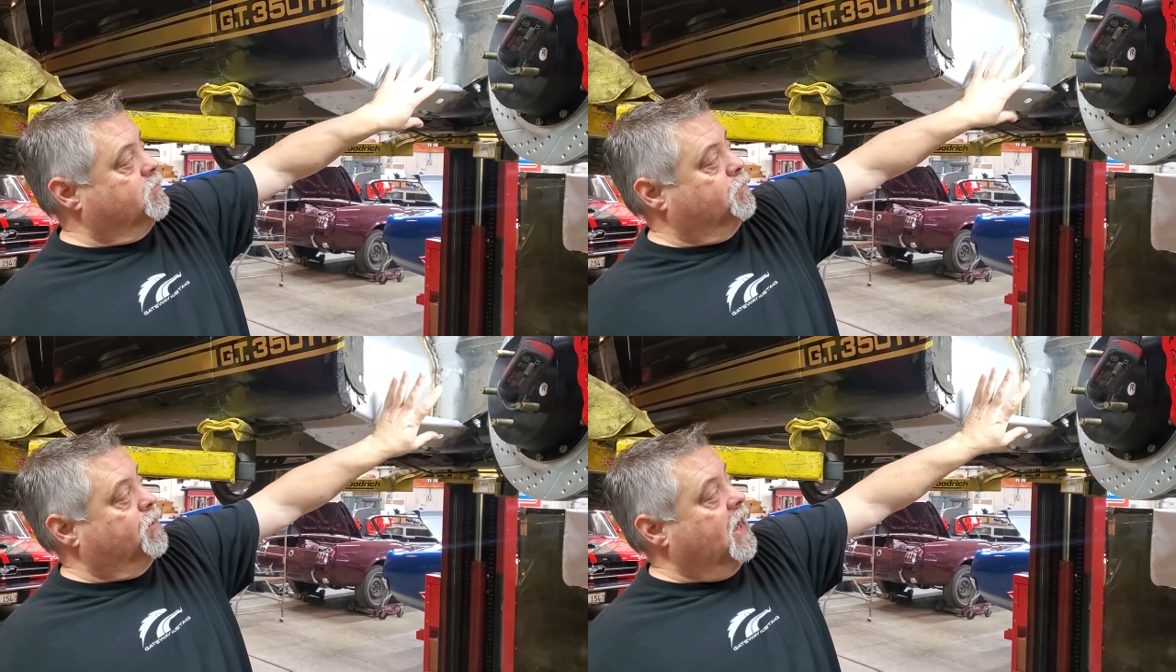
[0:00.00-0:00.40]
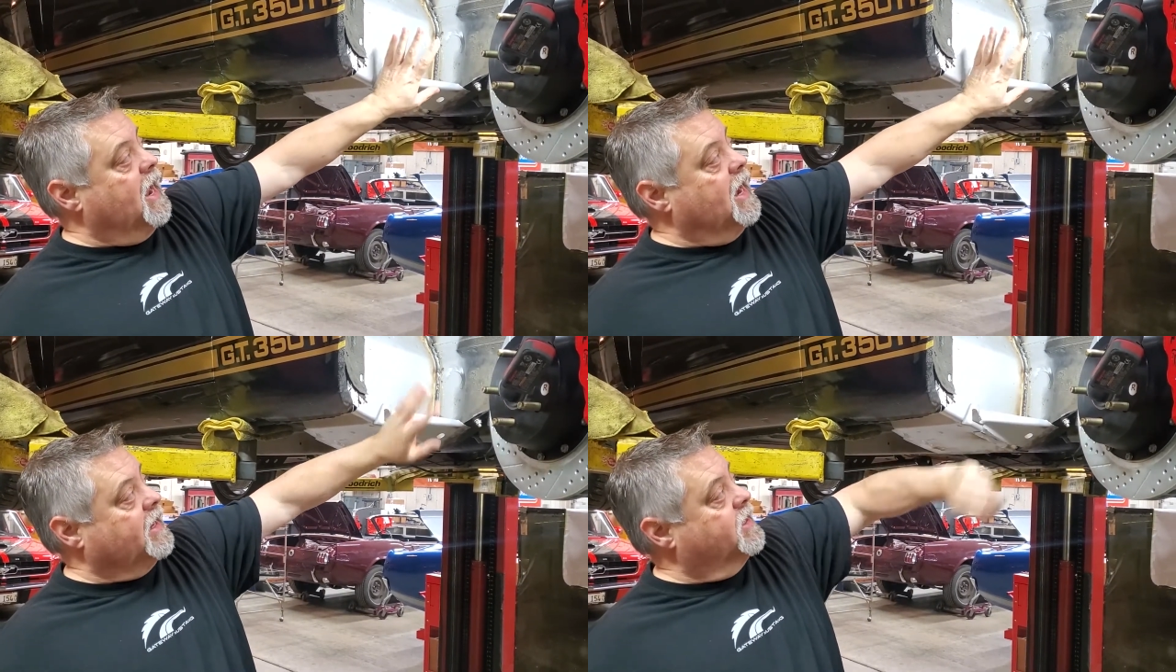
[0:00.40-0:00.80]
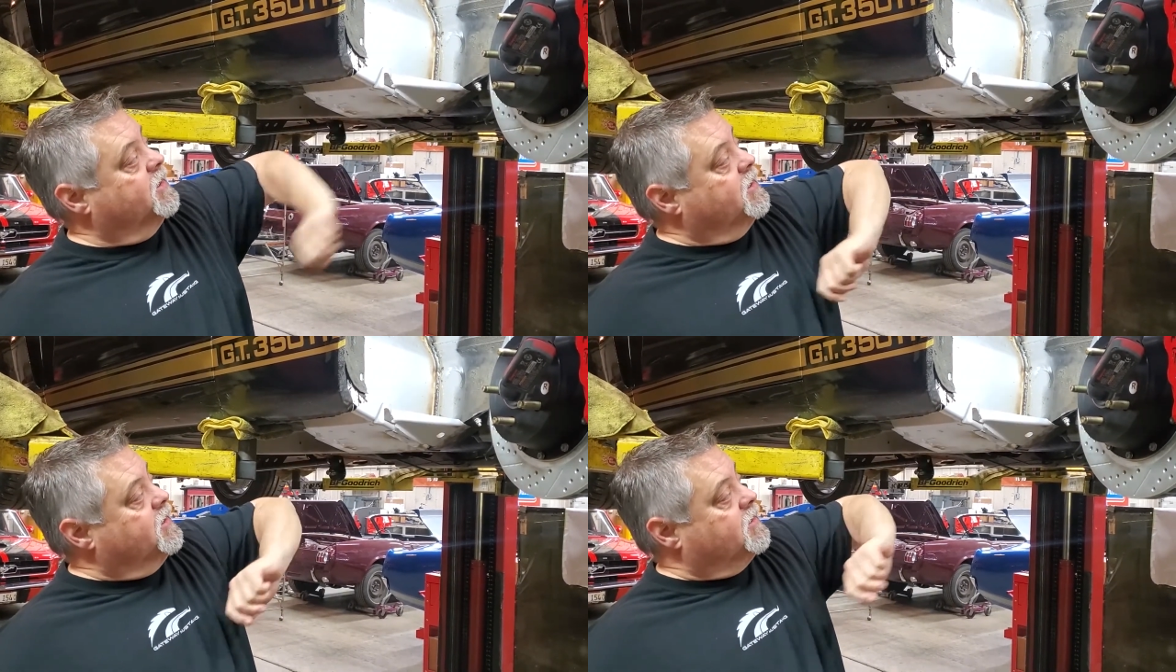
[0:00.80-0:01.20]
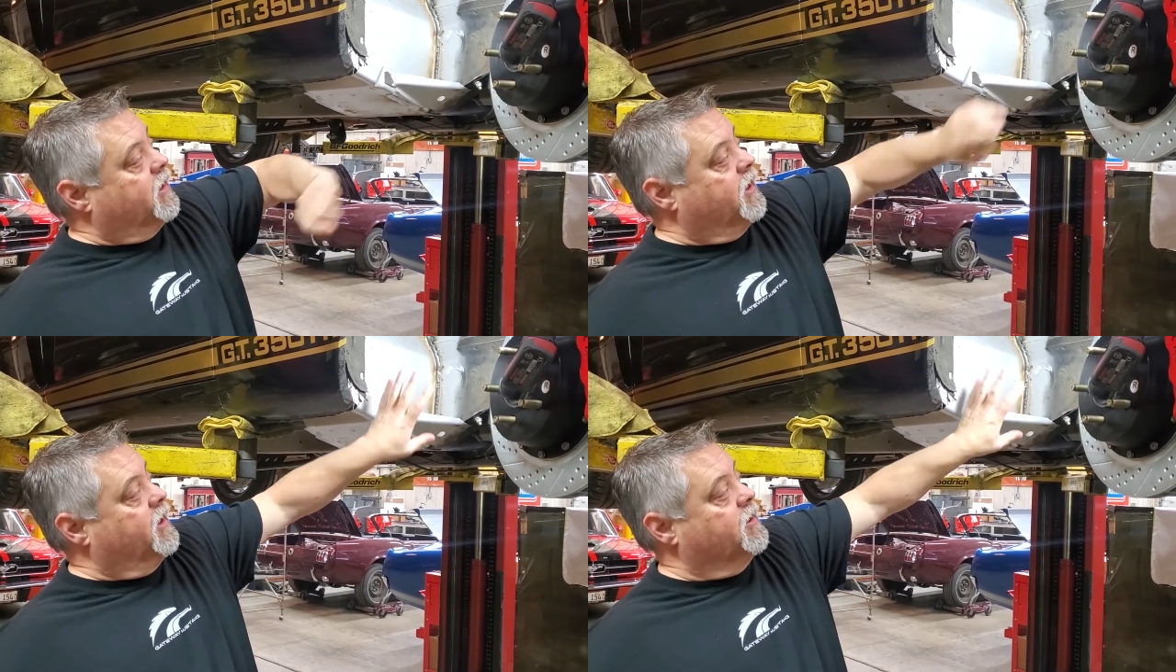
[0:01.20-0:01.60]
black
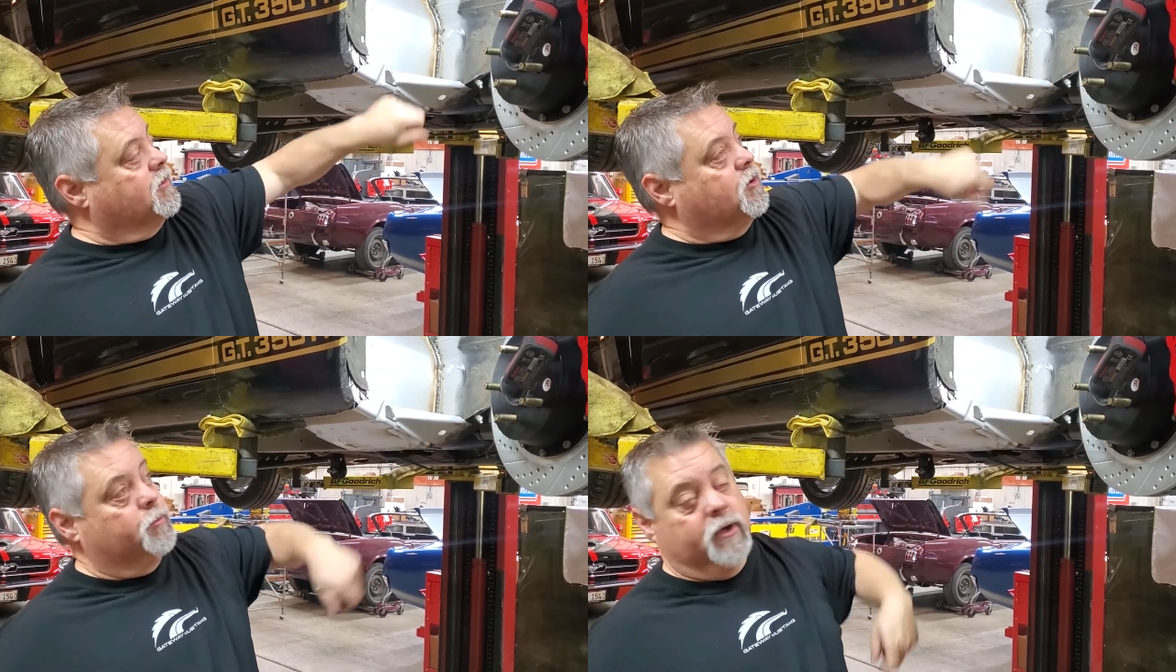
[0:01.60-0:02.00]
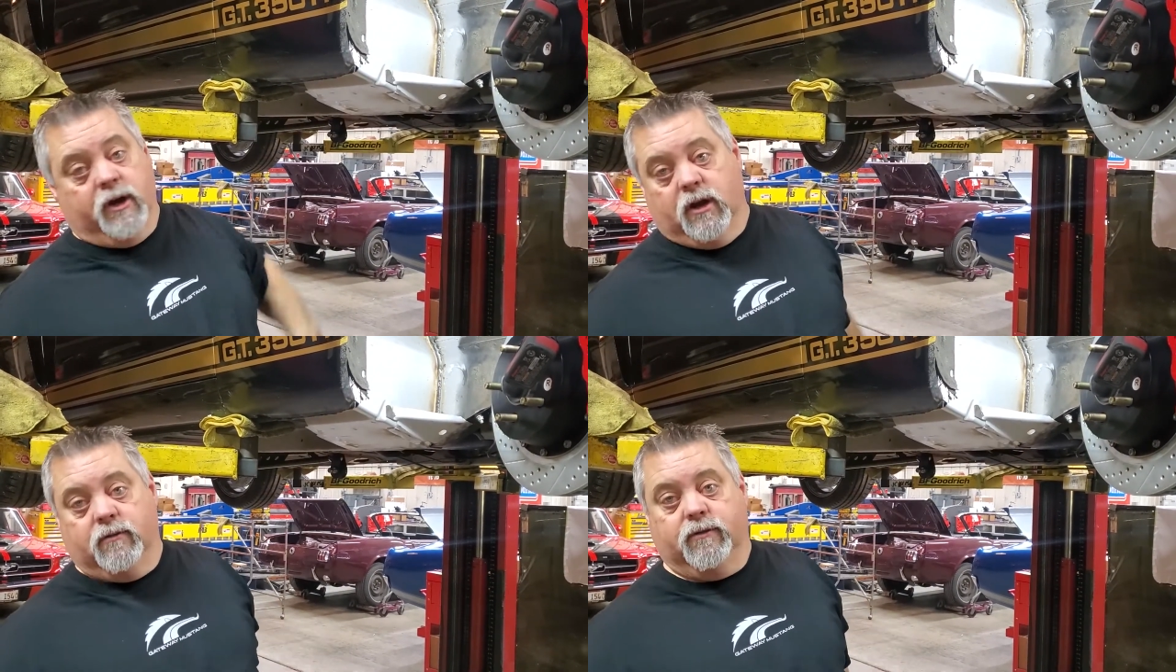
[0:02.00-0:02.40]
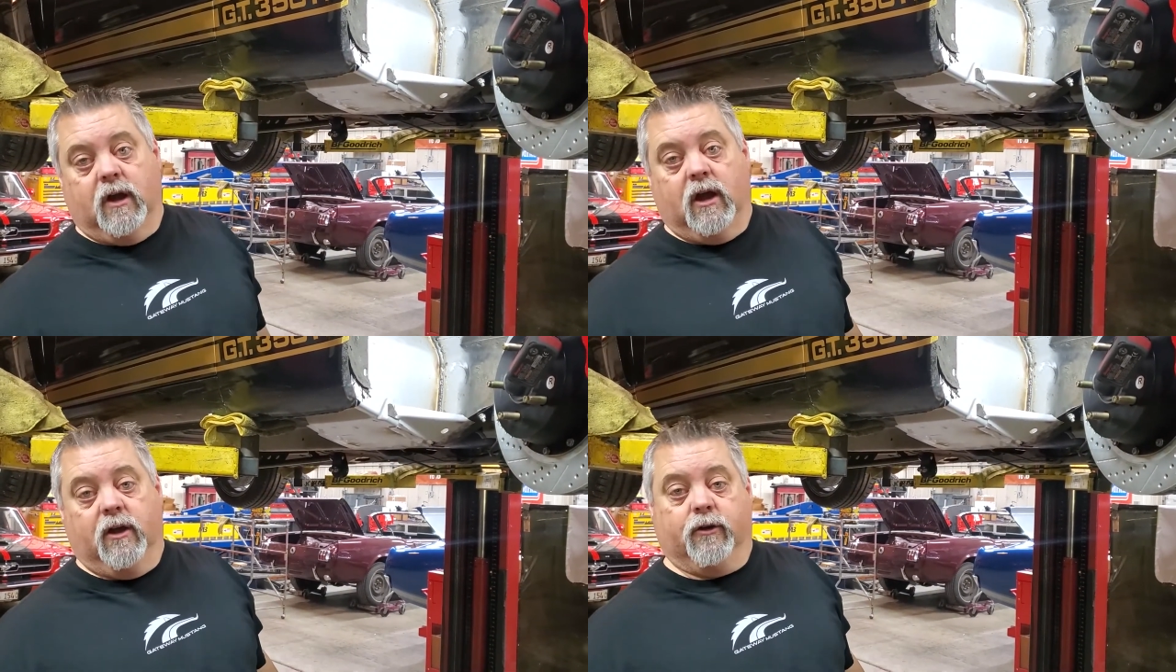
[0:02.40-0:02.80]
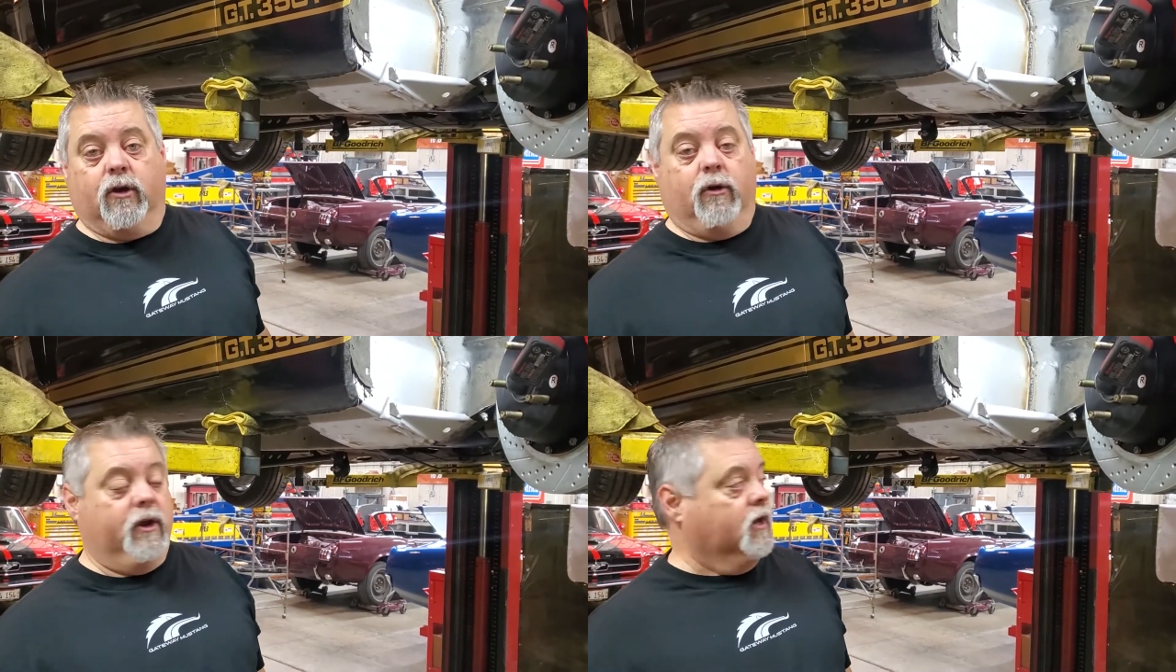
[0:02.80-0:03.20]
and a little bit of
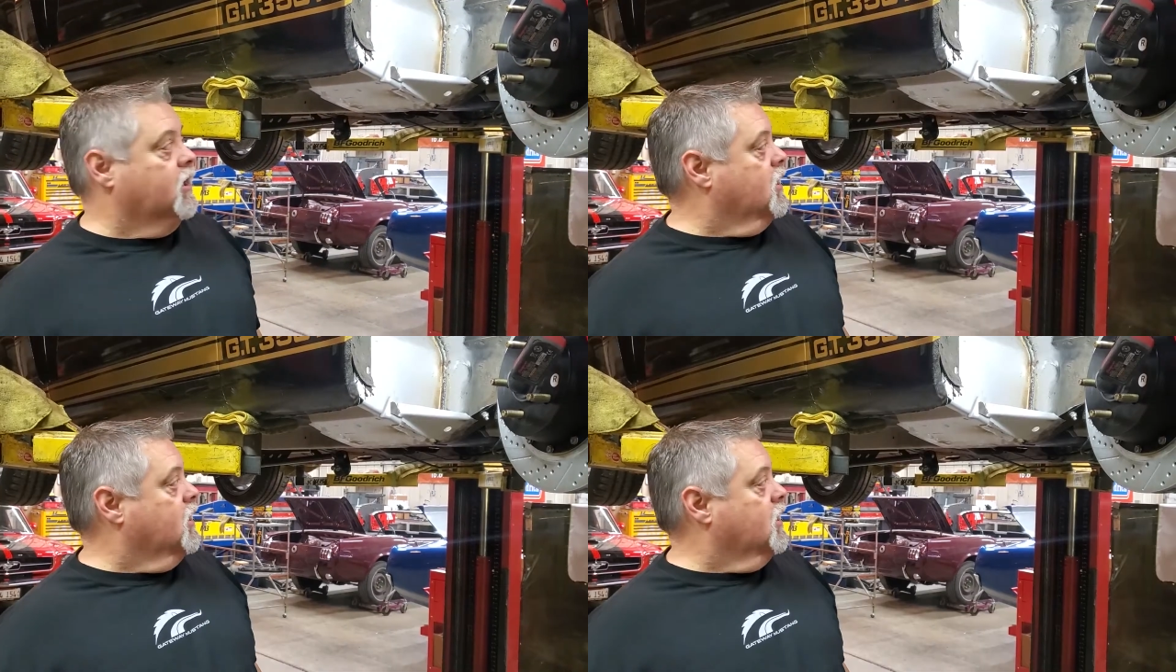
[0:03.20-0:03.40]
undercoating.